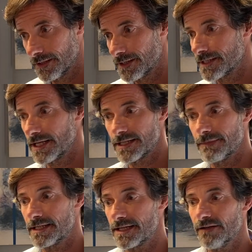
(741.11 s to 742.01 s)
6
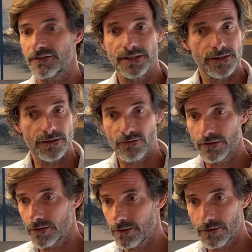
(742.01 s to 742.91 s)
months after,
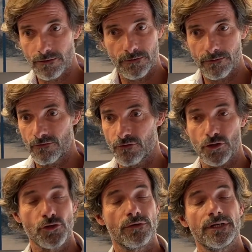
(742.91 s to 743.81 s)
for
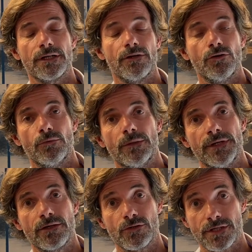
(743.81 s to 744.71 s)
sure, you will
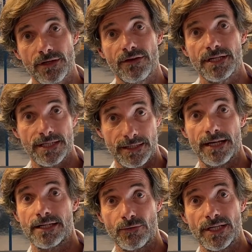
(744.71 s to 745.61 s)
be considered as a
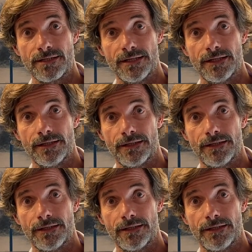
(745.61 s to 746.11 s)
tax resident.